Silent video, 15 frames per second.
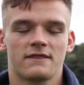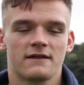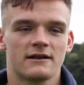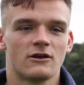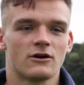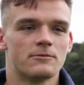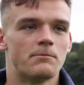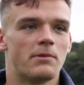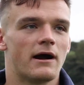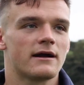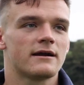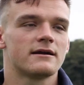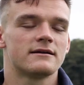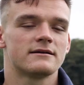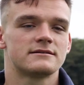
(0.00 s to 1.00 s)
I think looking back,
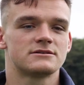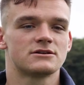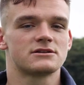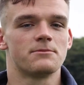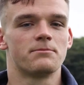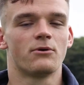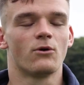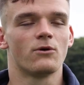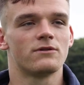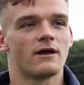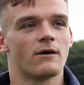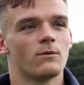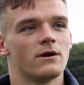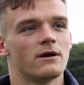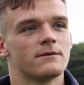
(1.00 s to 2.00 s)
it's just important
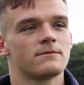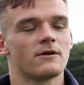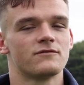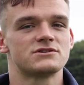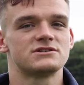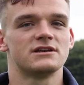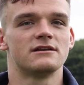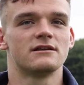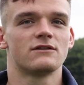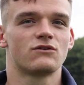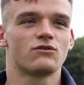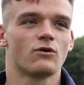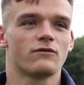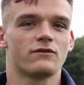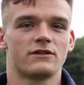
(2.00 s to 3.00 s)
that we're obviously into the
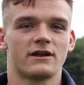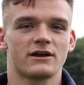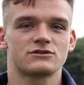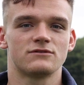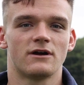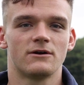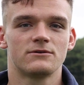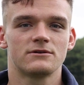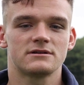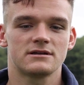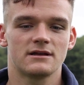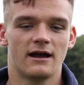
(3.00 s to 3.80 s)
draw for the next round.